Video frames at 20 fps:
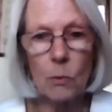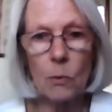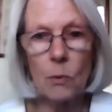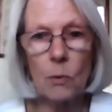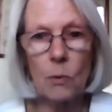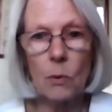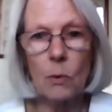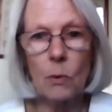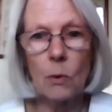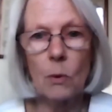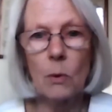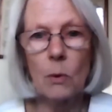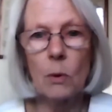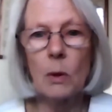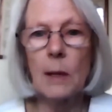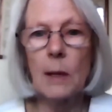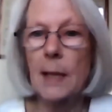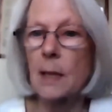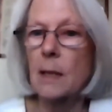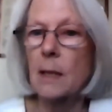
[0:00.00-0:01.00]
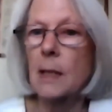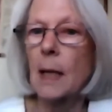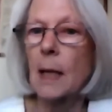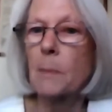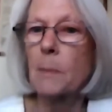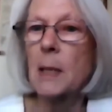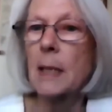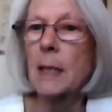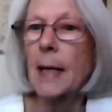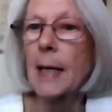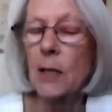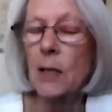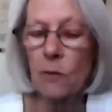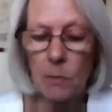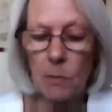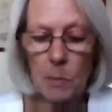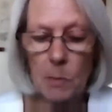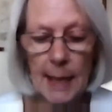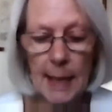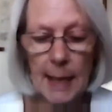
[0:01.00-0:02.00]
Let us abstain from
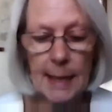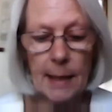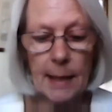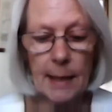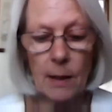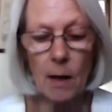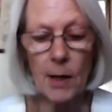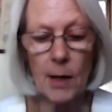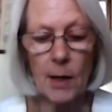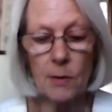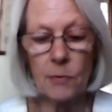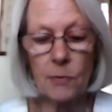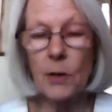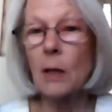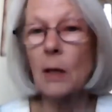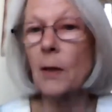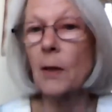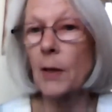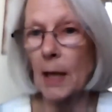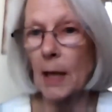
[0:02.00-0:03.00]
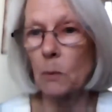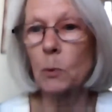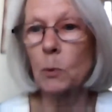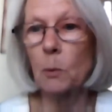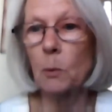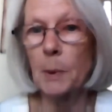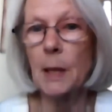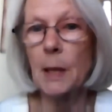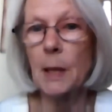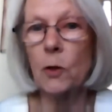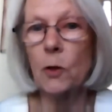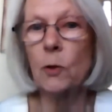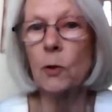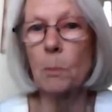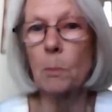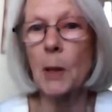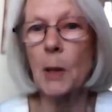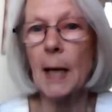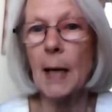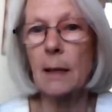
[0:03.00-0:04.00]
taking life. That will be a good
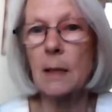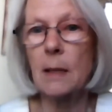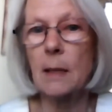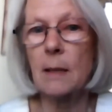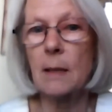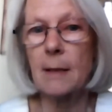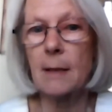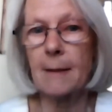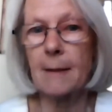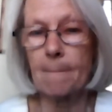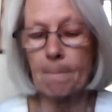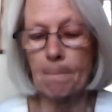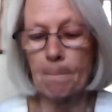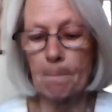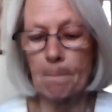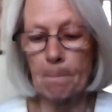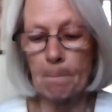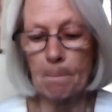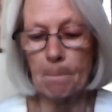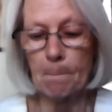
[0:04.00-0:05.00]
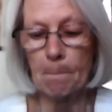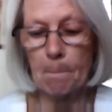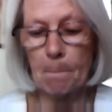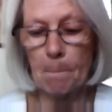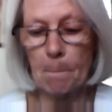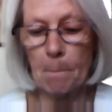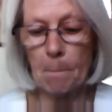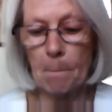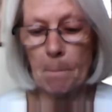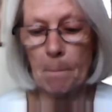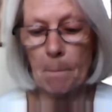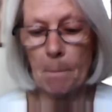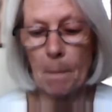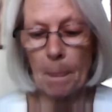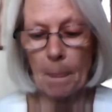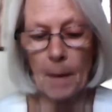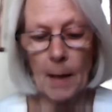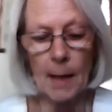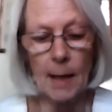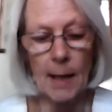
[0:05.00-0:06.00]
practice."
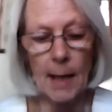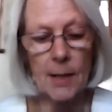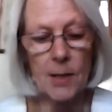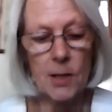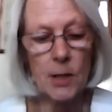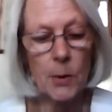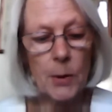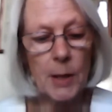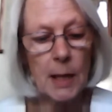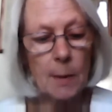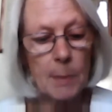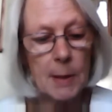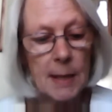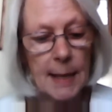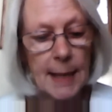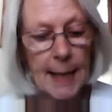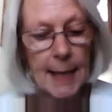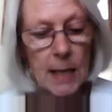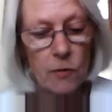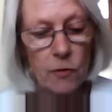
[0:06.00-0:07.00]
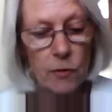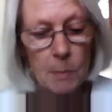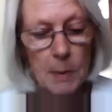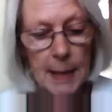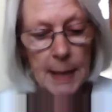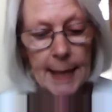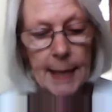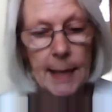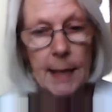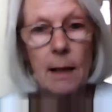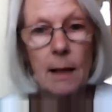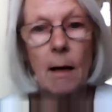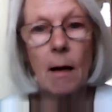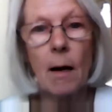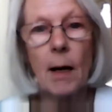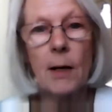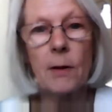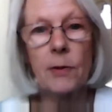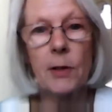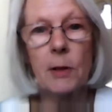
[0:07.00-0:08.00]
And so they abstained from taking
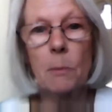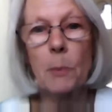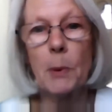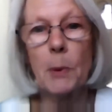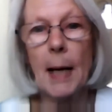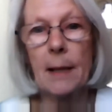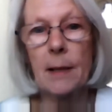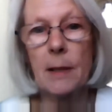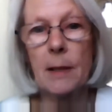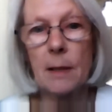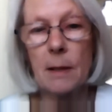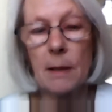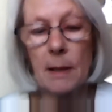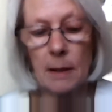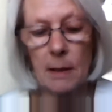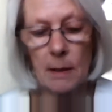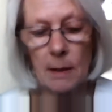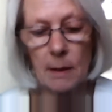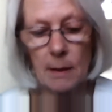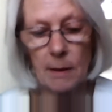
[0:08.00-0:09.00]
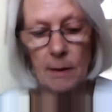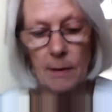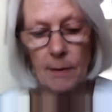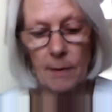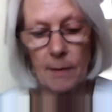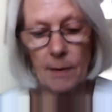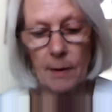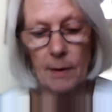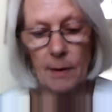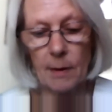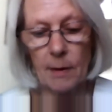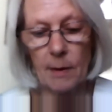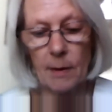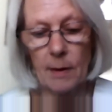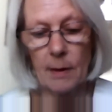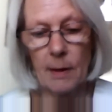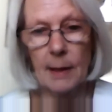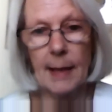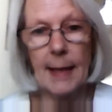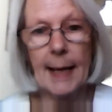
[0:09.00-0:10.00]
life and practiced it.
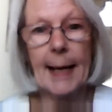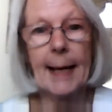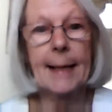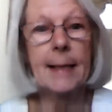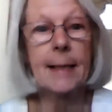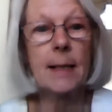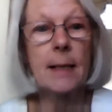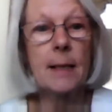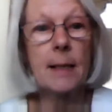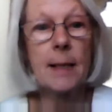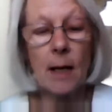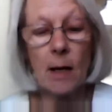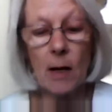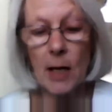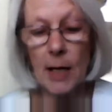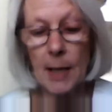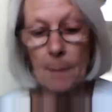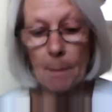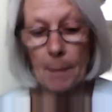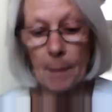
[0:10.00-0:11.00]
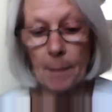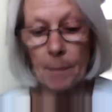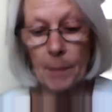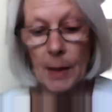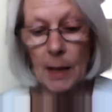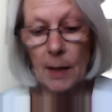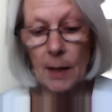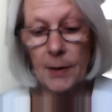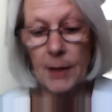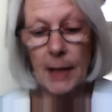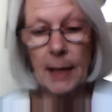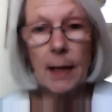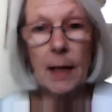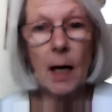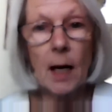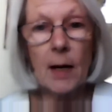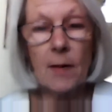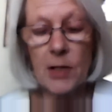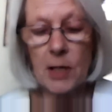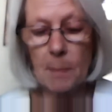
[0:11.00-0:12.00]
And in time, their
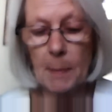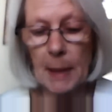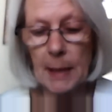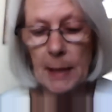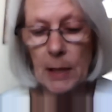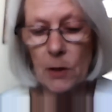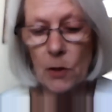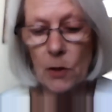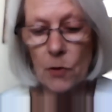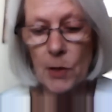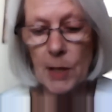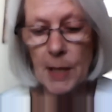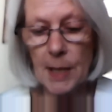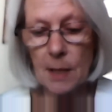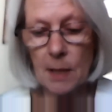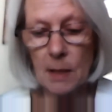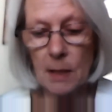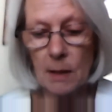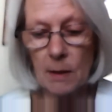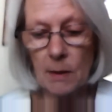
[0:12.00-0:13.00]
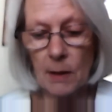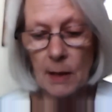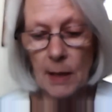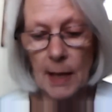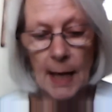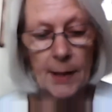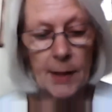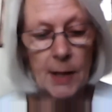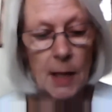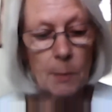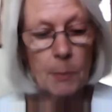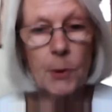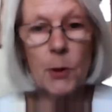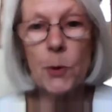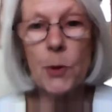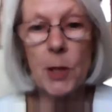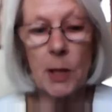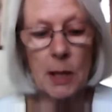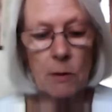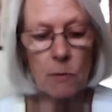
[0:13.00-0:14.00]
lifespan increased and their
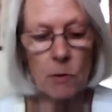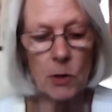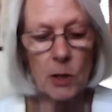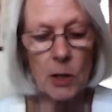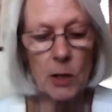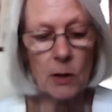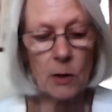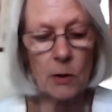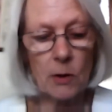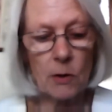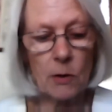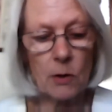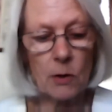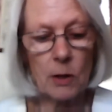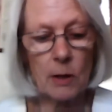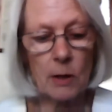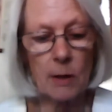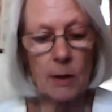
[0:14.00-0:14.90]
beauty returned.